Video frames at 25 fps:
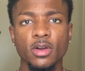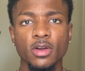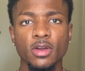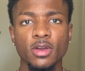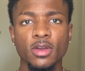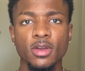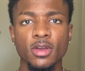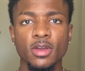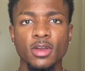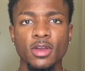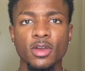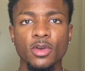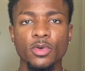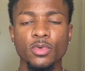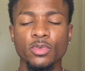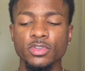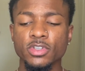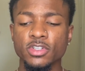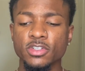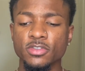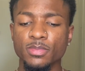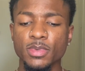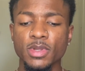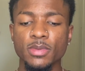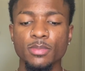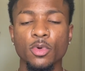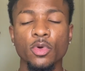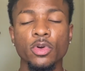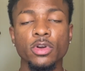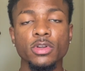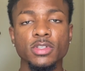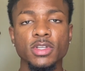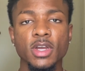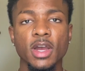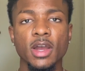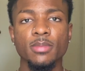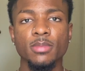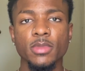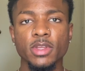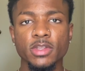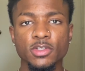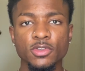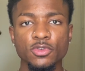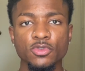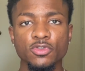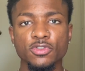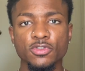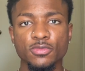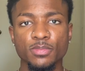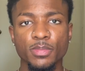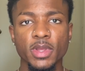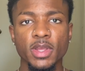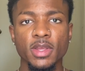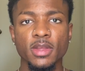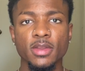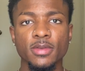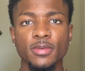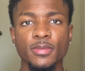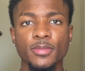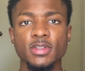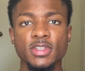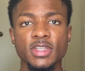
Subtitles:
will just be more time that you spend